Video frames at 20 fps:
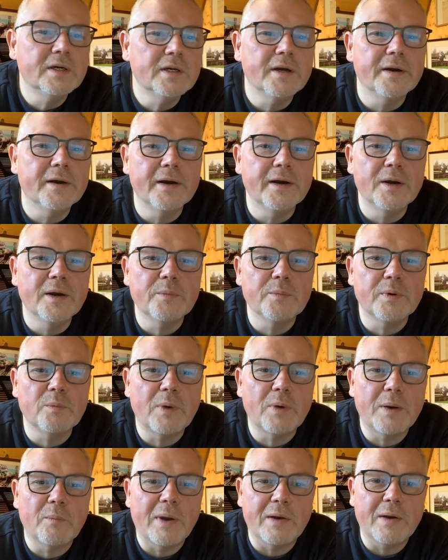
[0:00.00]

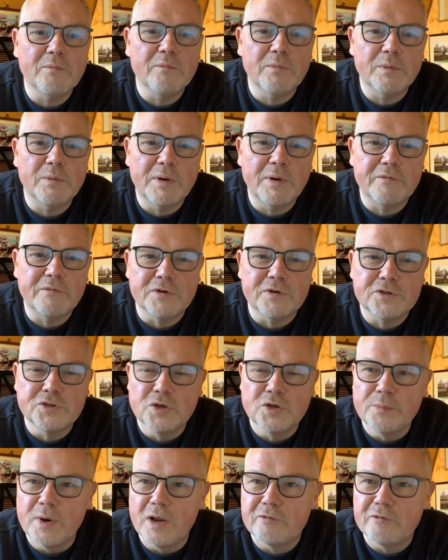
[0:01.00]
Went for a
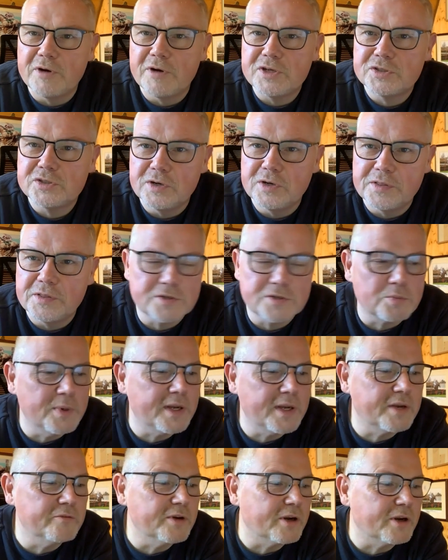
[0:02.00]
2-mile race earlier this
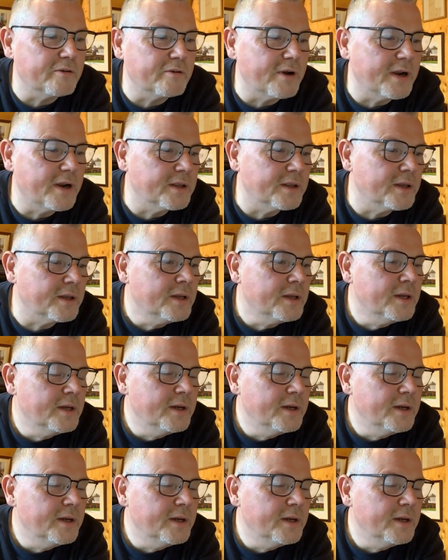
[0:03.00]
week and regretted it.